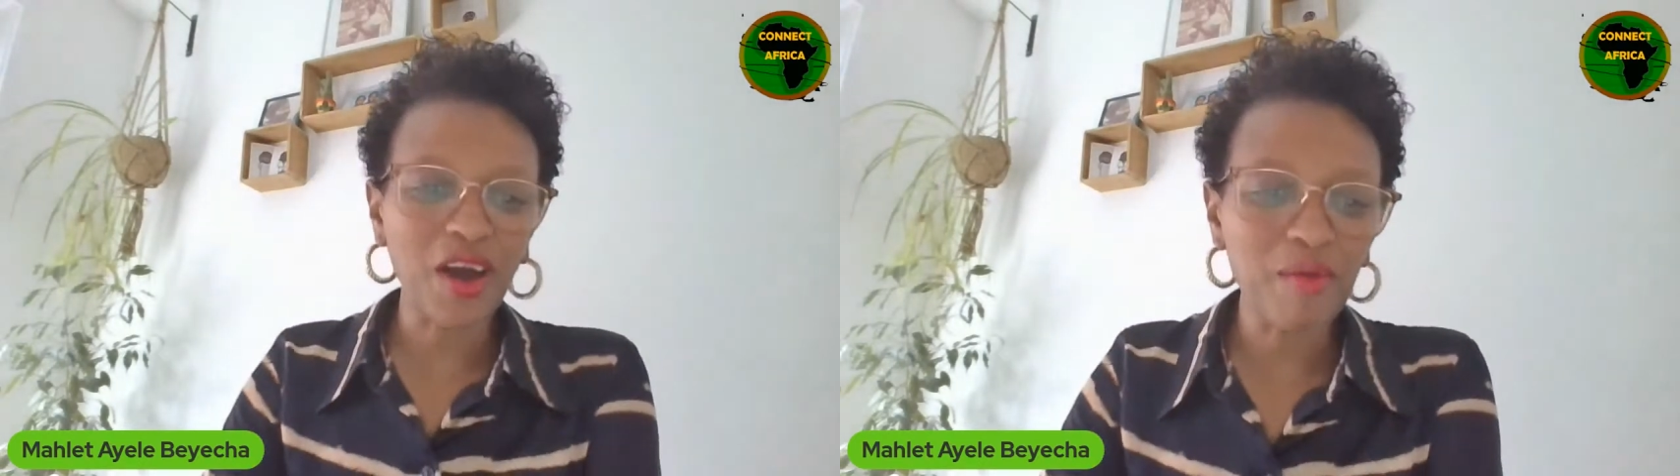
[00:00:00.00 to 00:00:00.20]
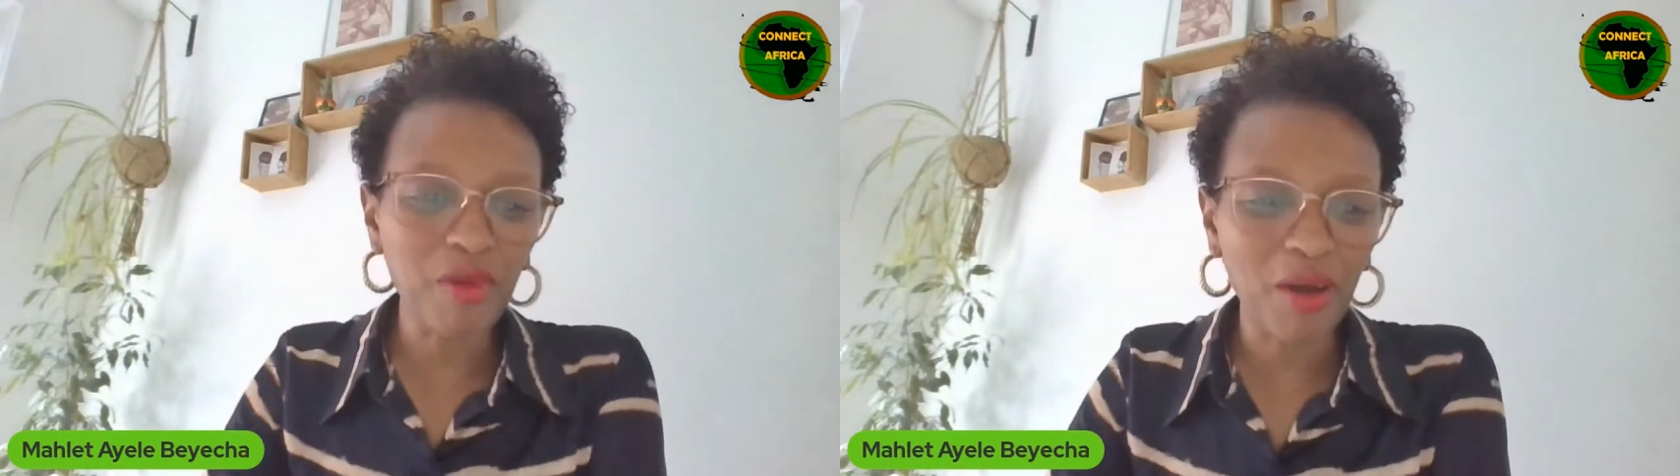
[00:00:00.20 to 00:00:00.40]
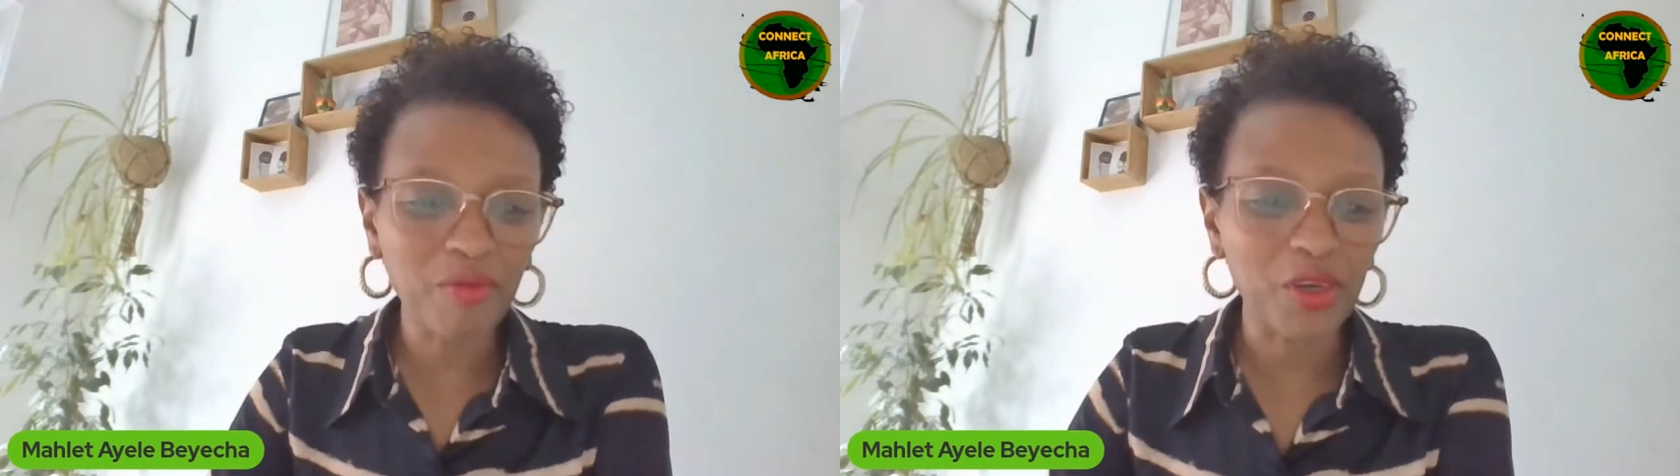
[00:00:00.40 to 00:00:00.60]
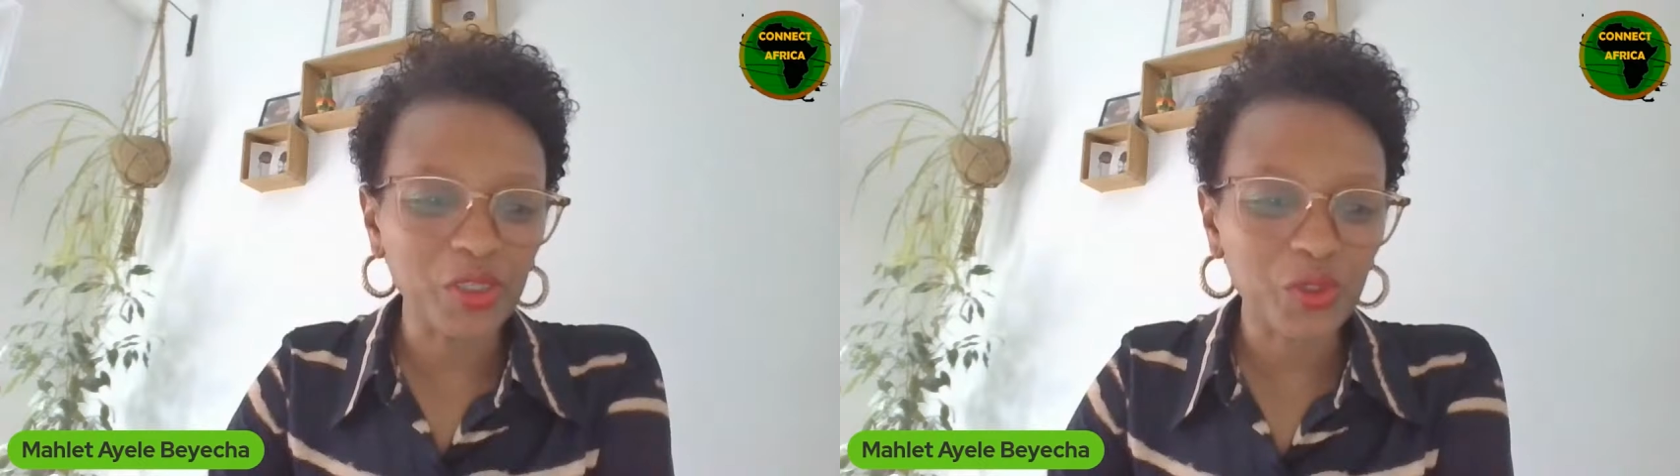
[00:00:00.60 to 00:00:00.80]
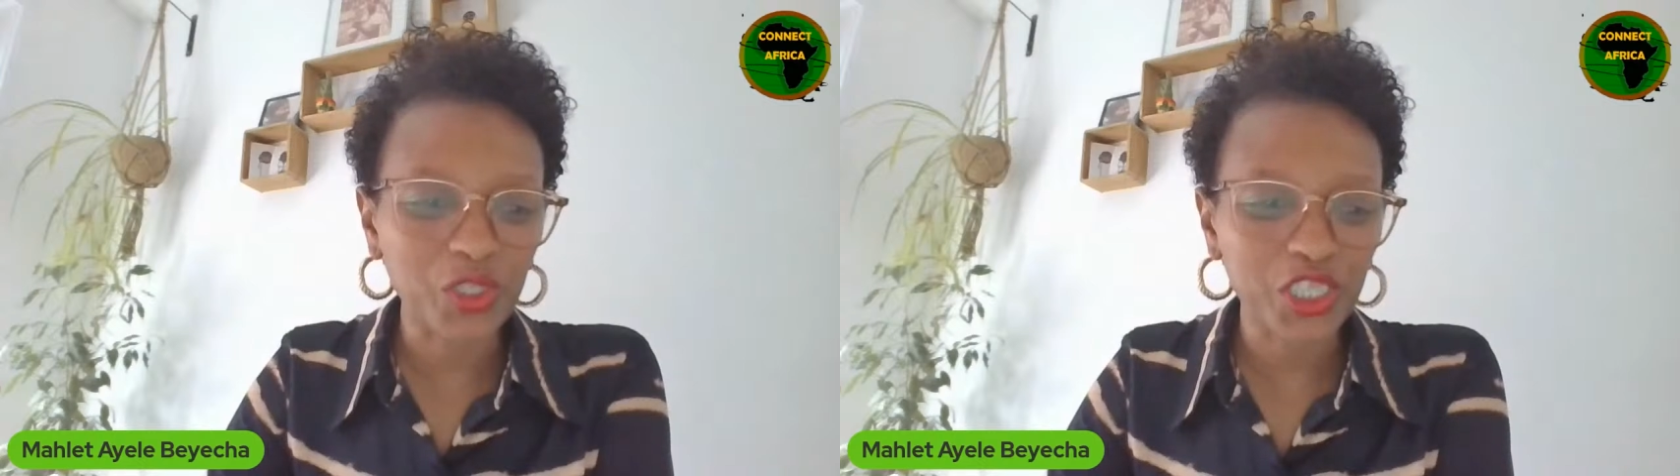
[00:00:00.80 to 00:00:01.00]
I'm going
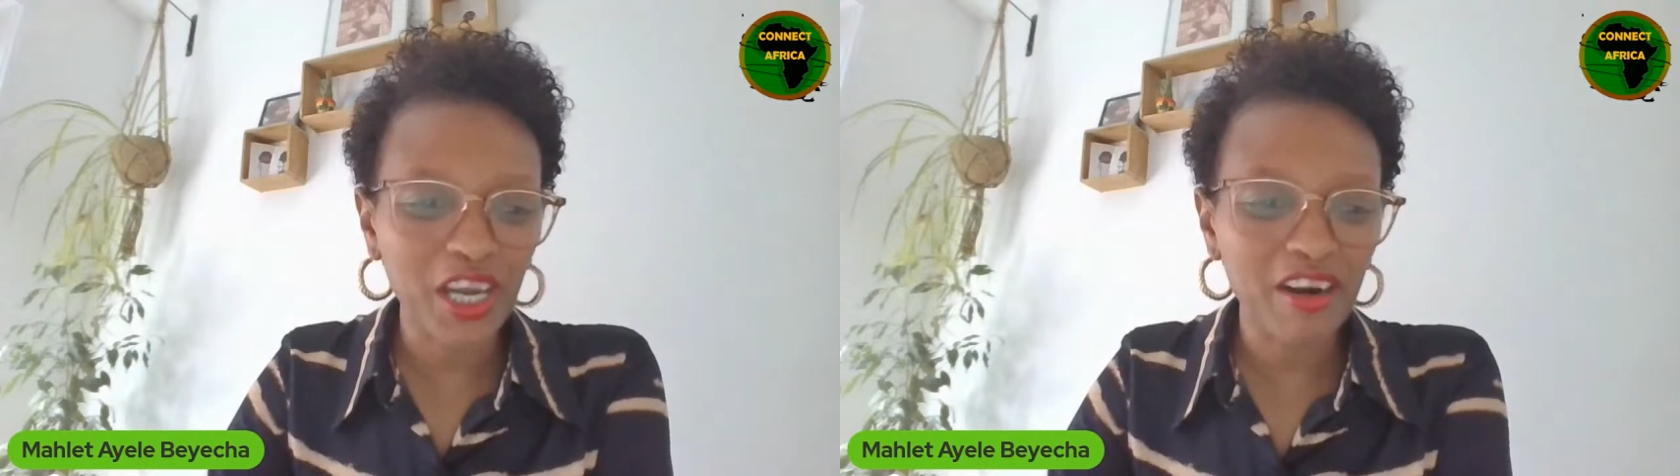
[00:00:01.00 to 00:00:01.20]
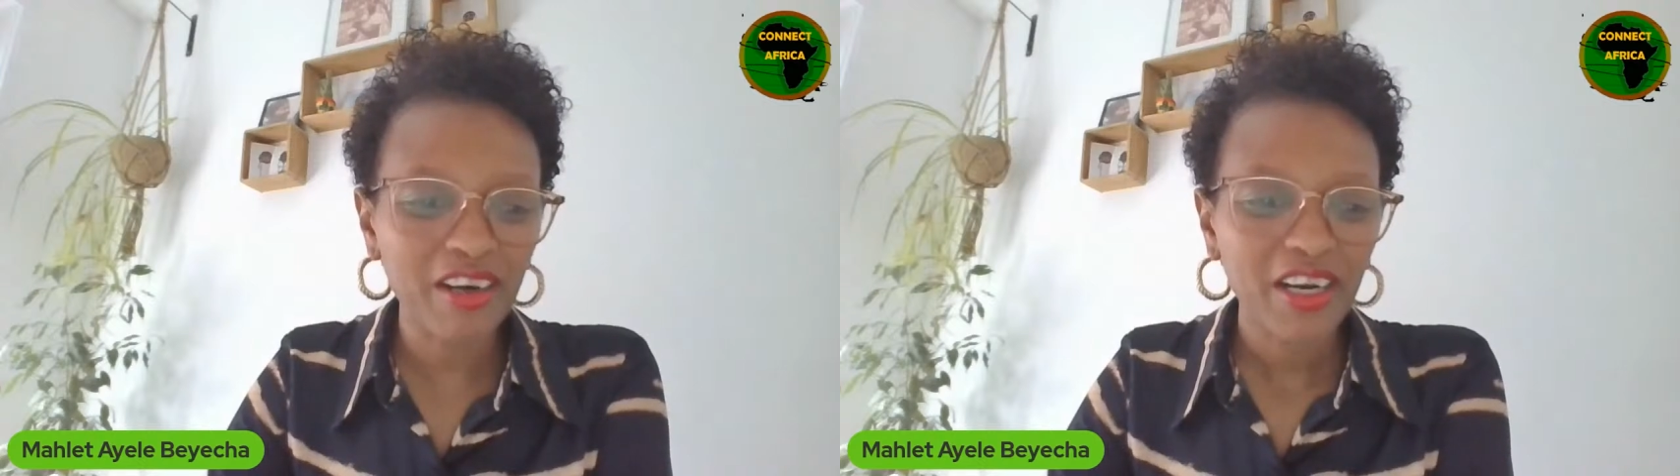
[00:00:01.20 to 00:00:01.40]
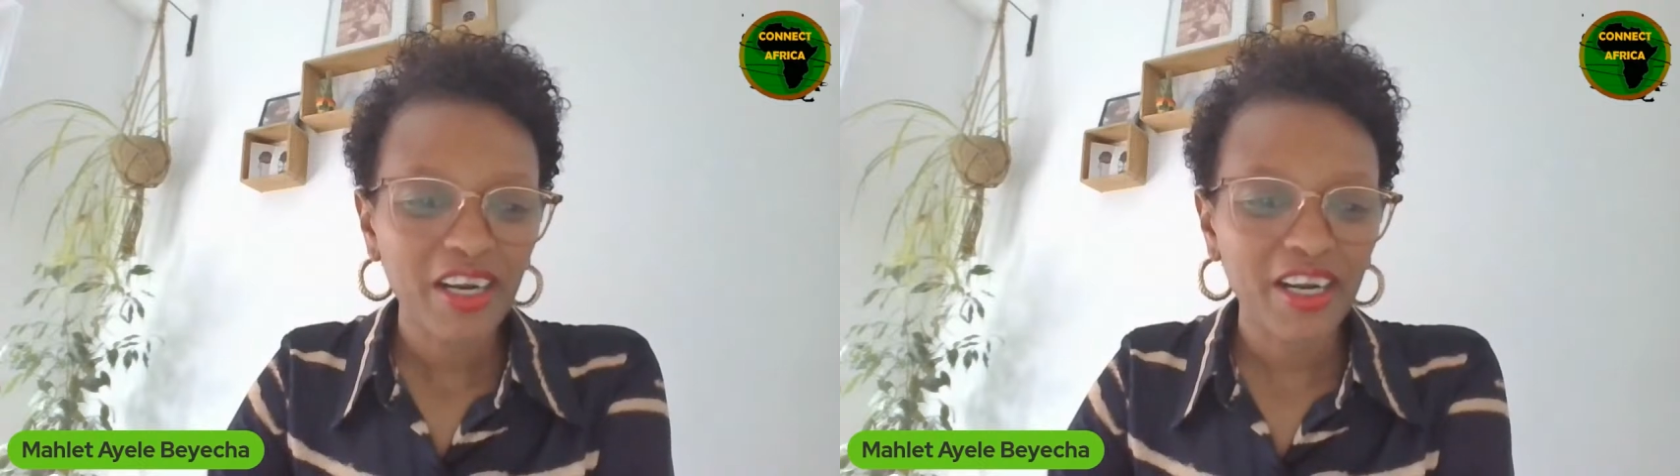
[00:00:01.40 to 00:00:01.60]
to share